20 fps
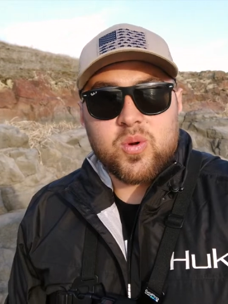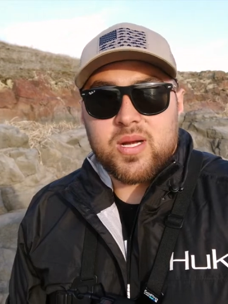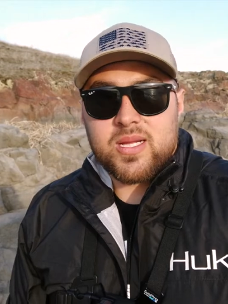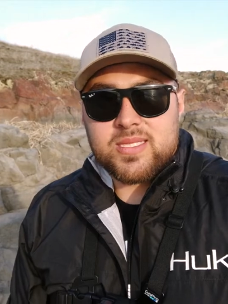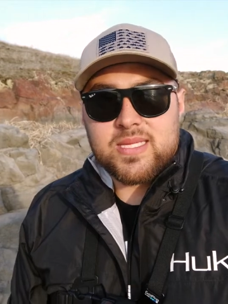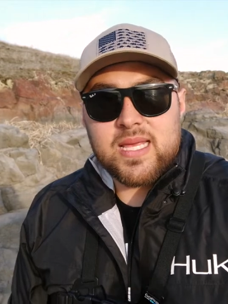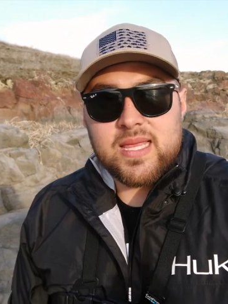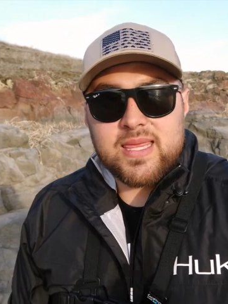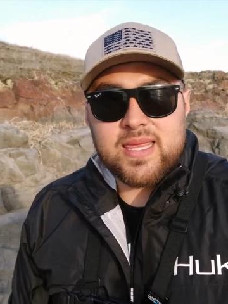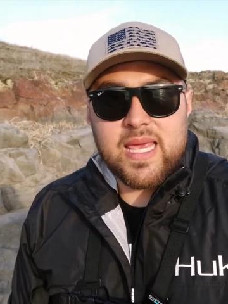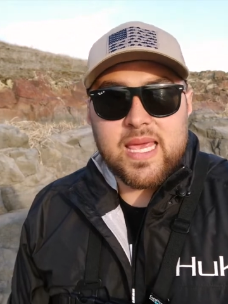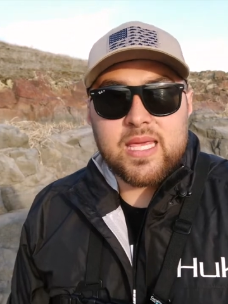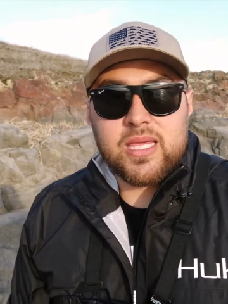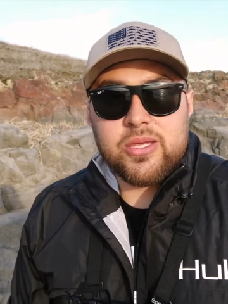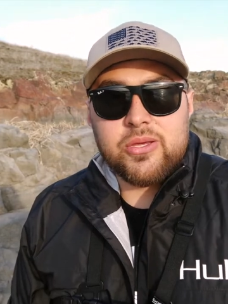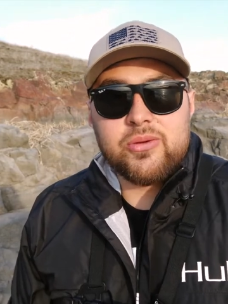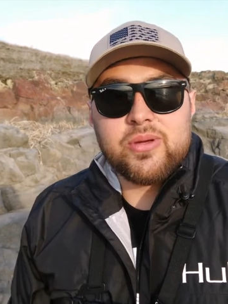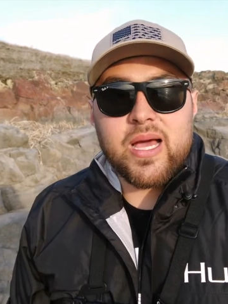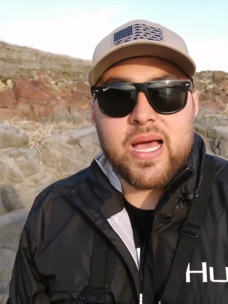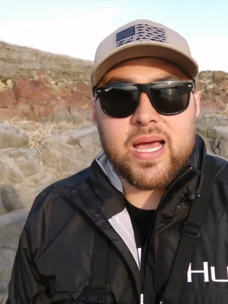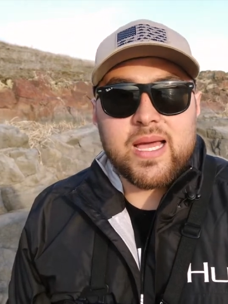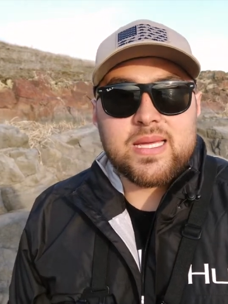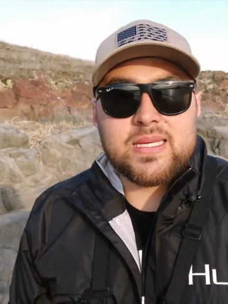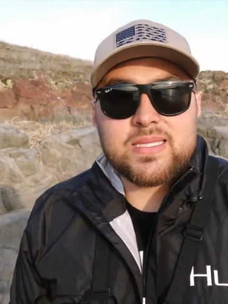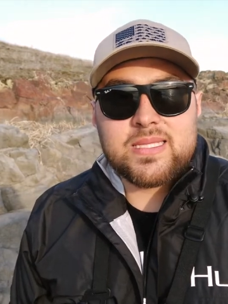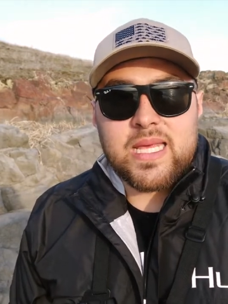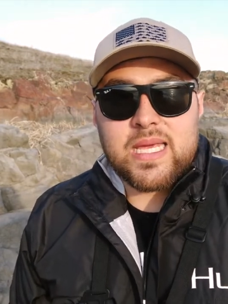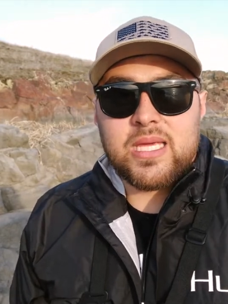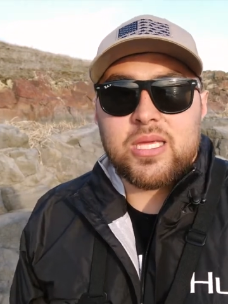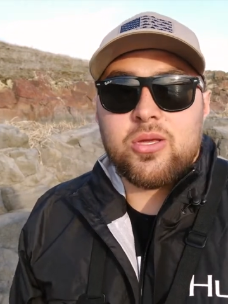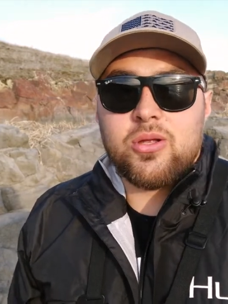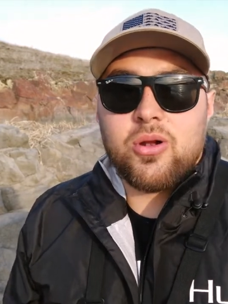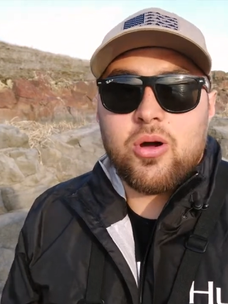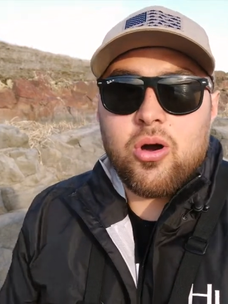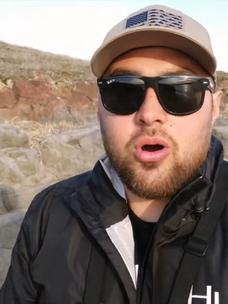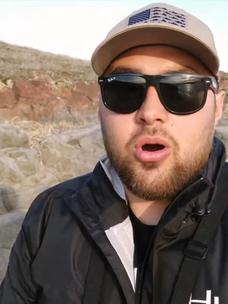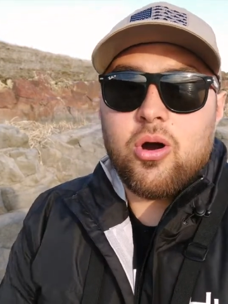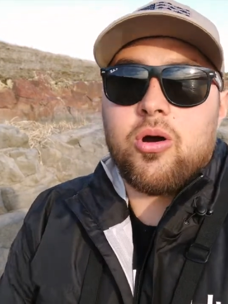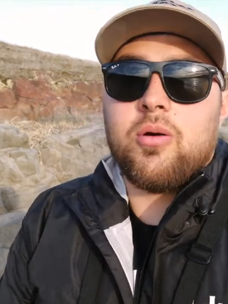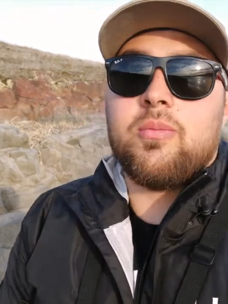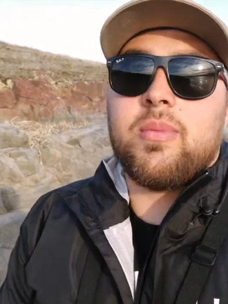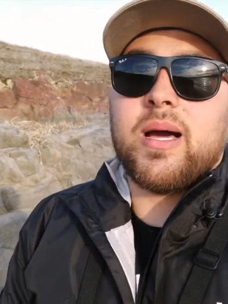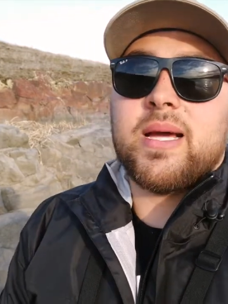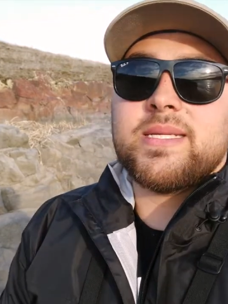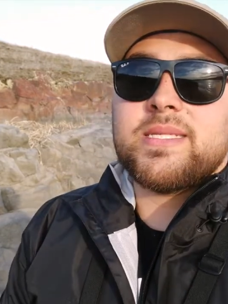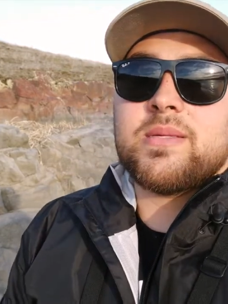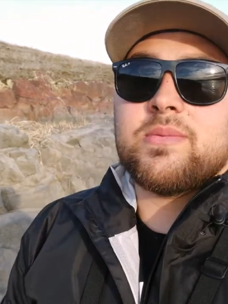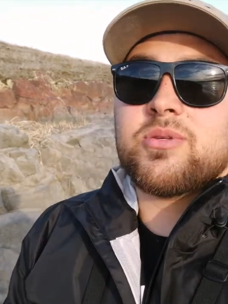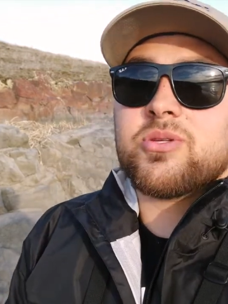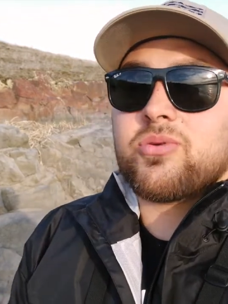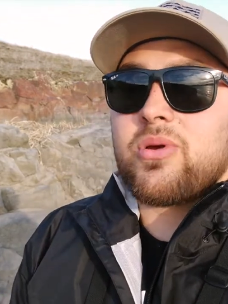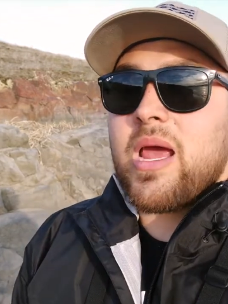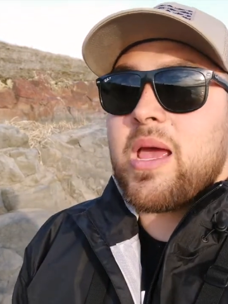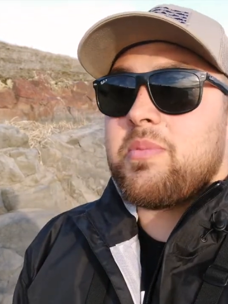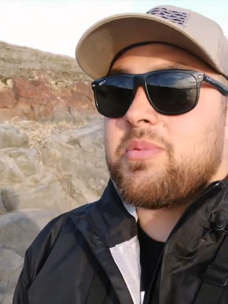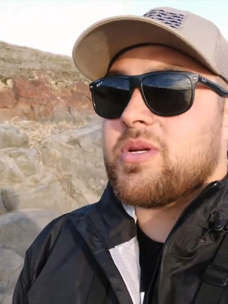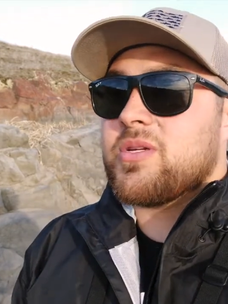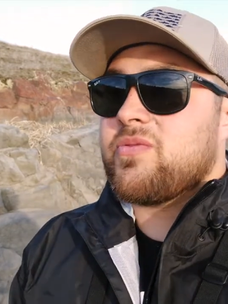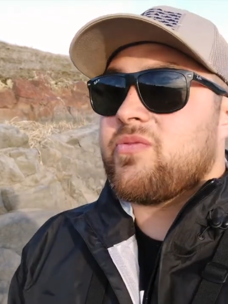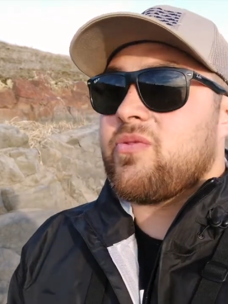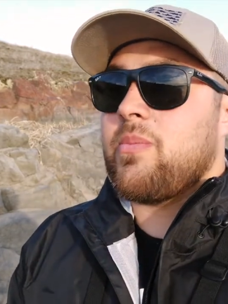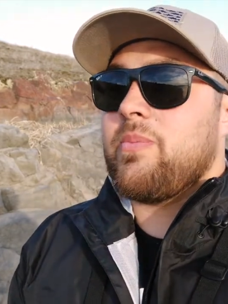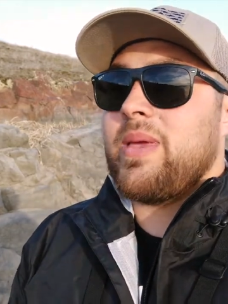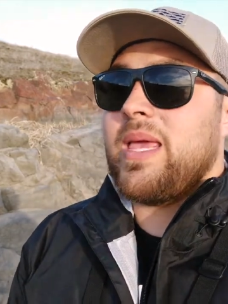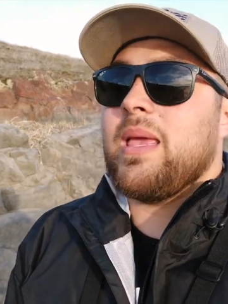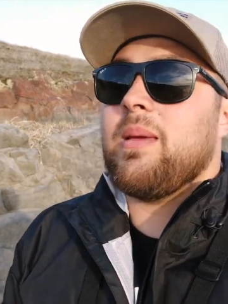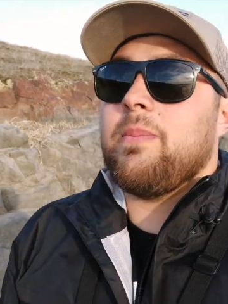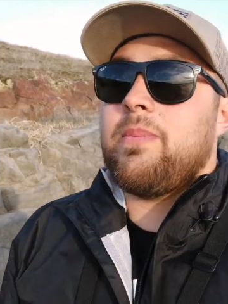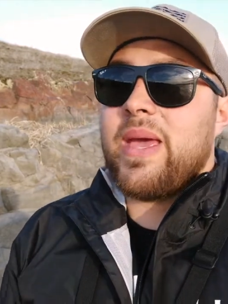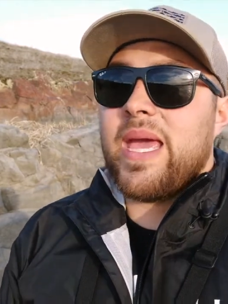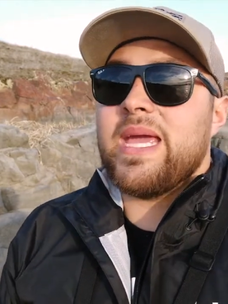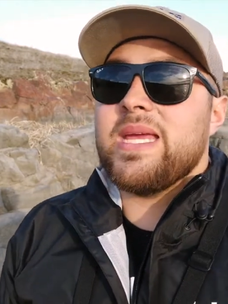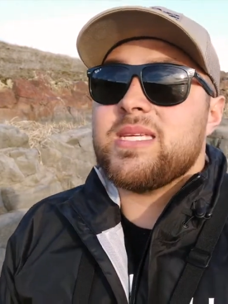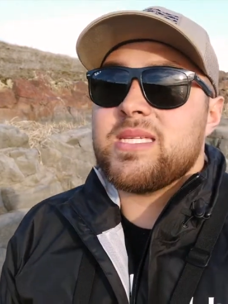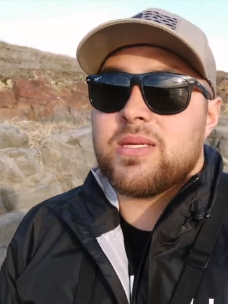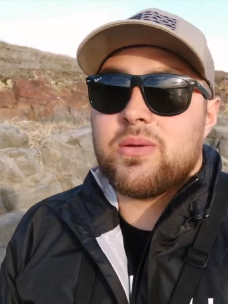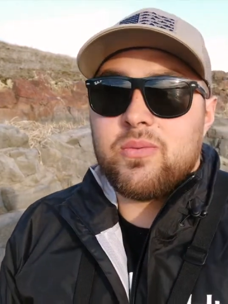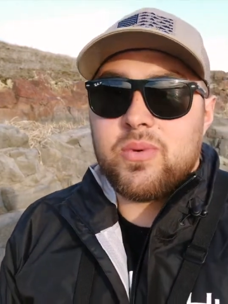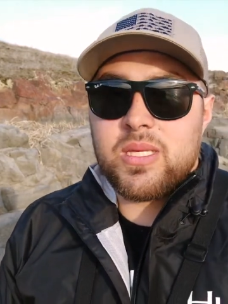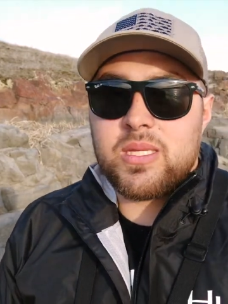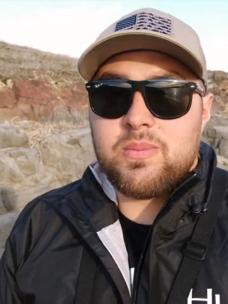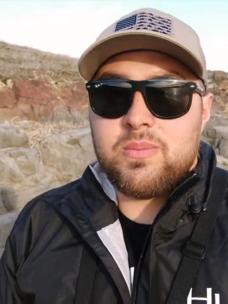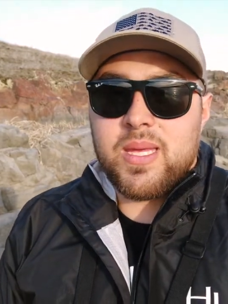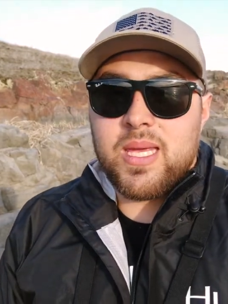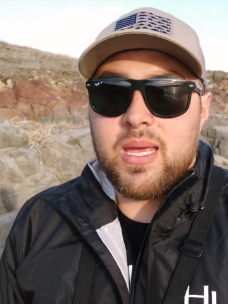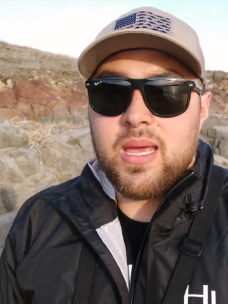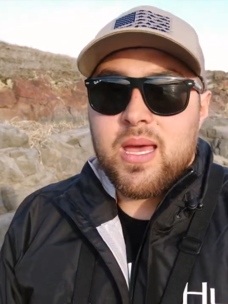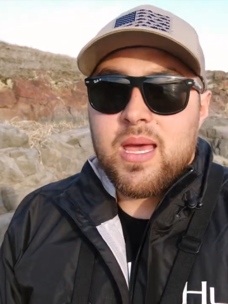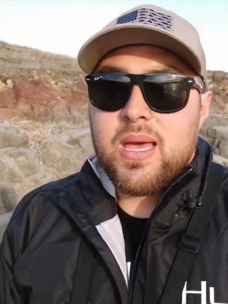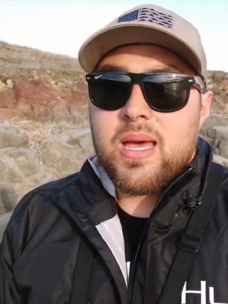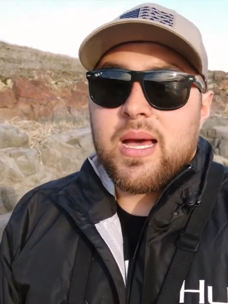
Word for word: want to say thank you, guys. Thank you to all my subscribers for being patient with me.